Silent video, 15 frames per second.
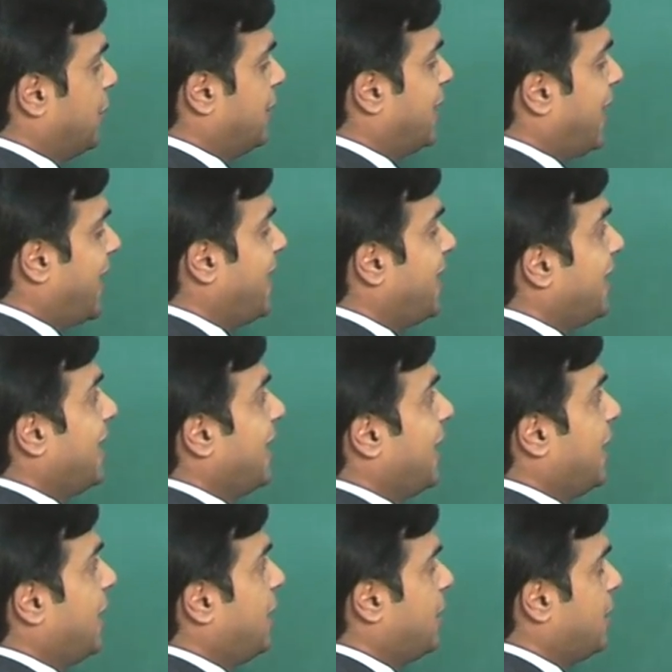
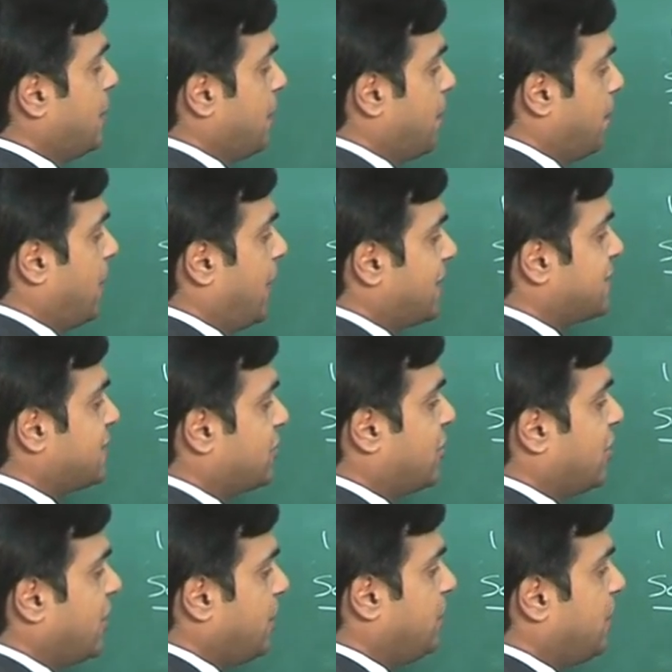10A plus
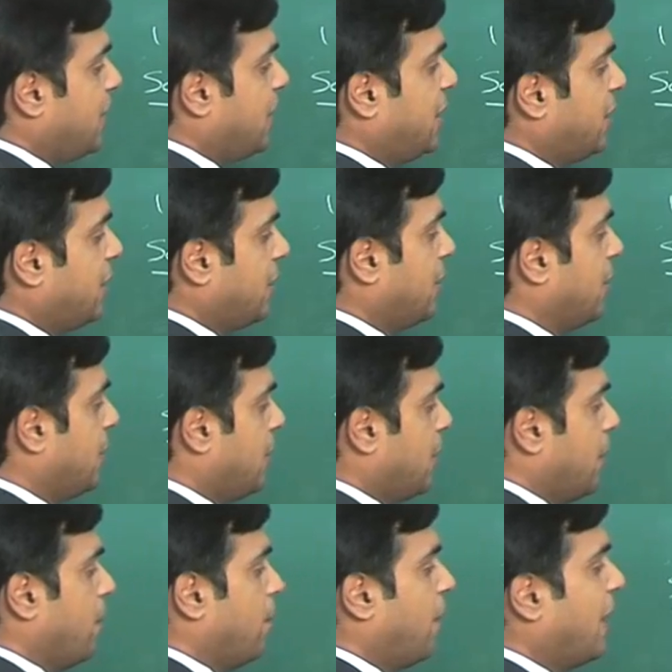3B
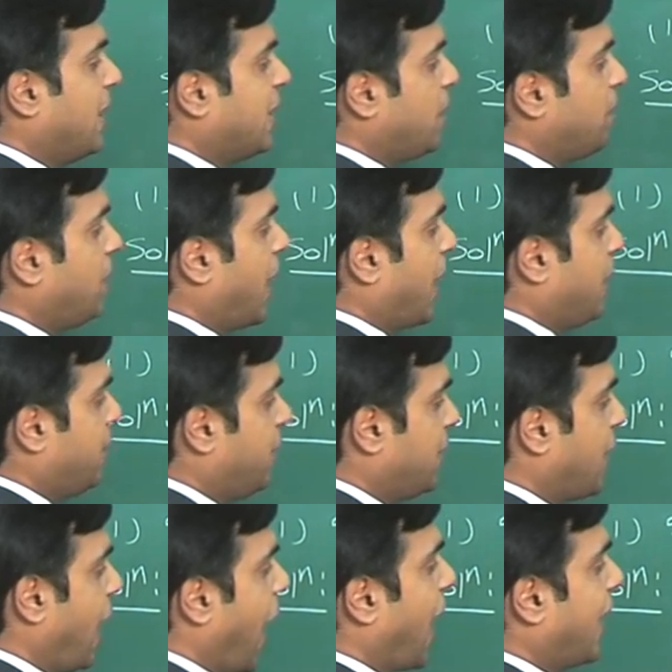multiplied
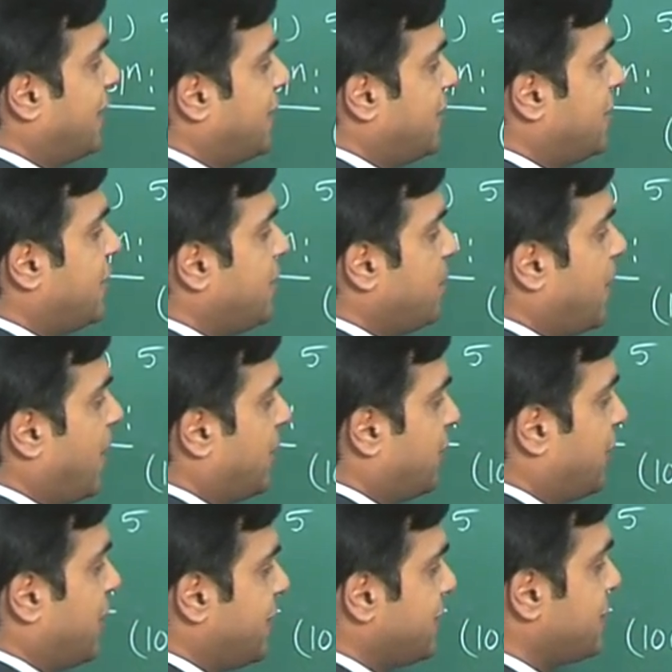with identity
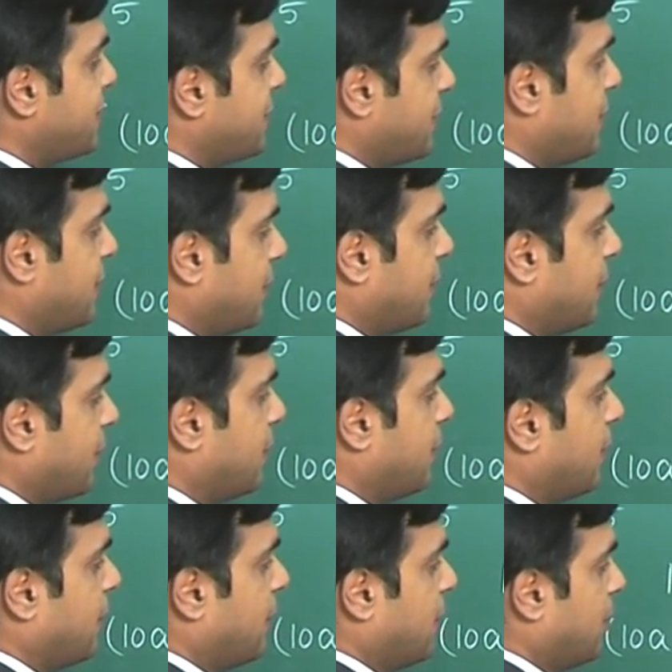matrix
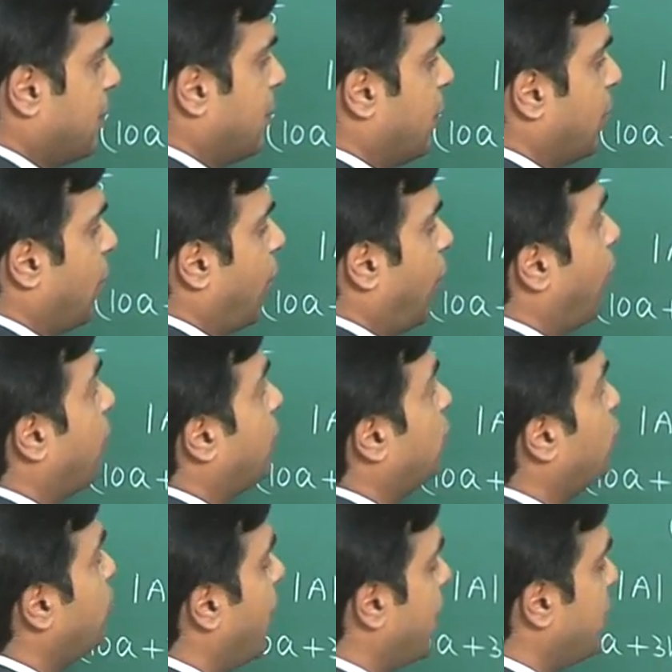of
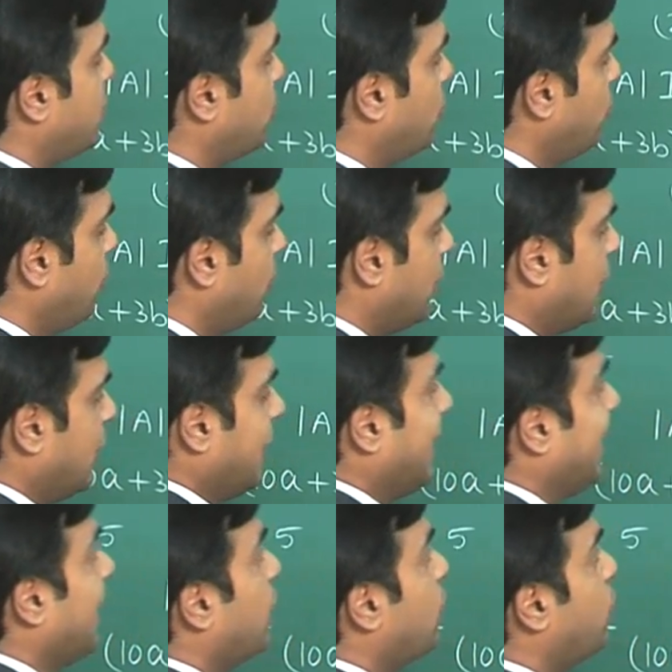2 by 2
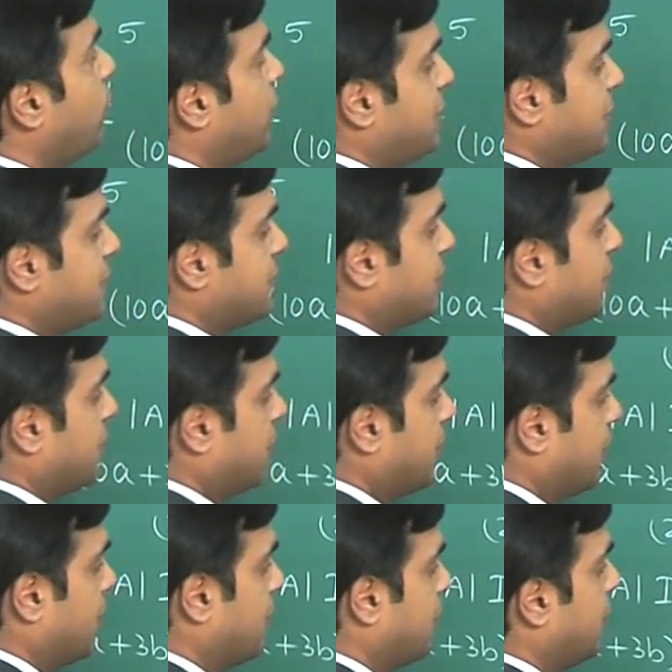equals
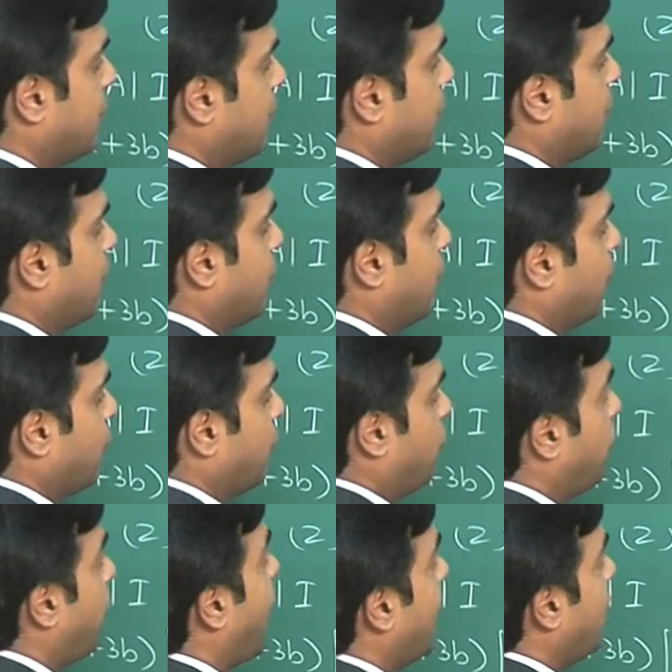
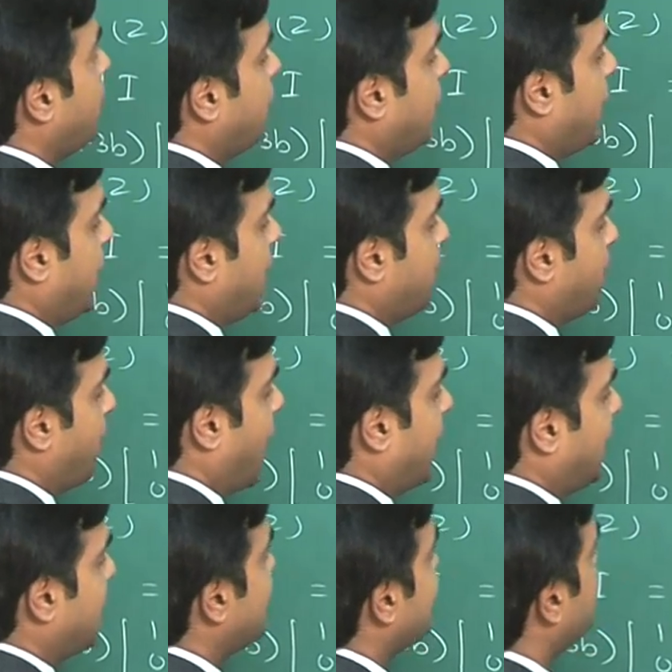5A
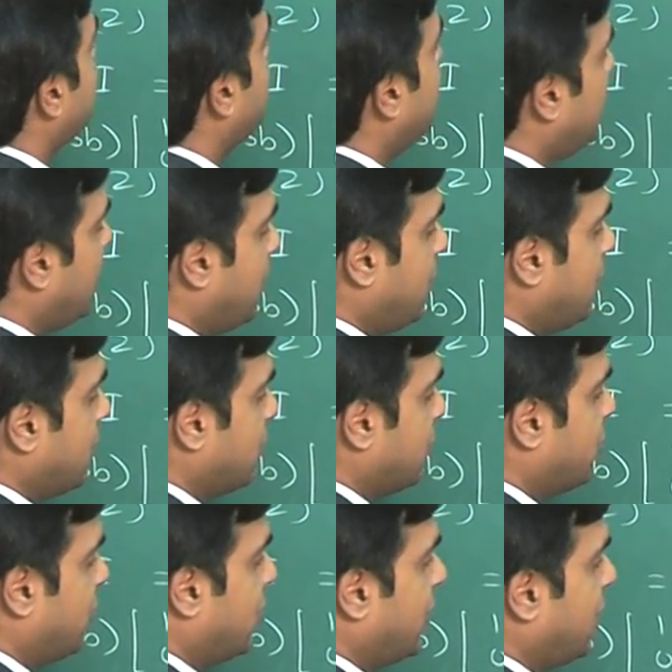minus B
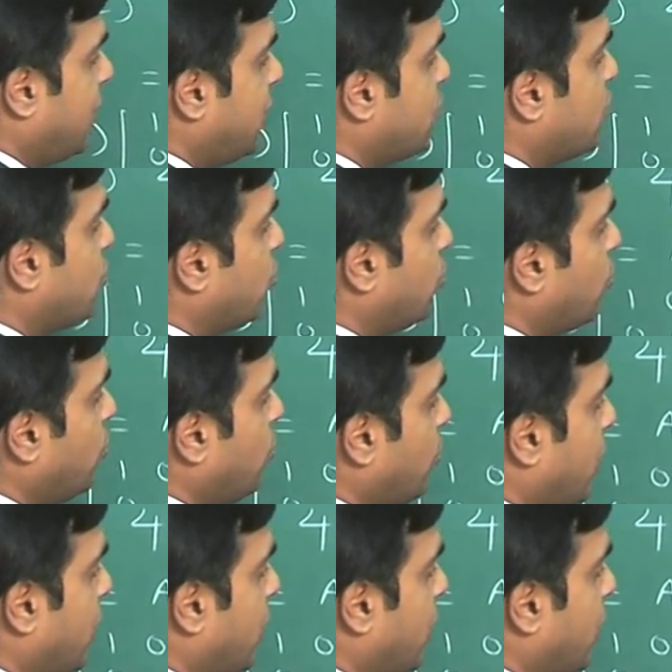3 2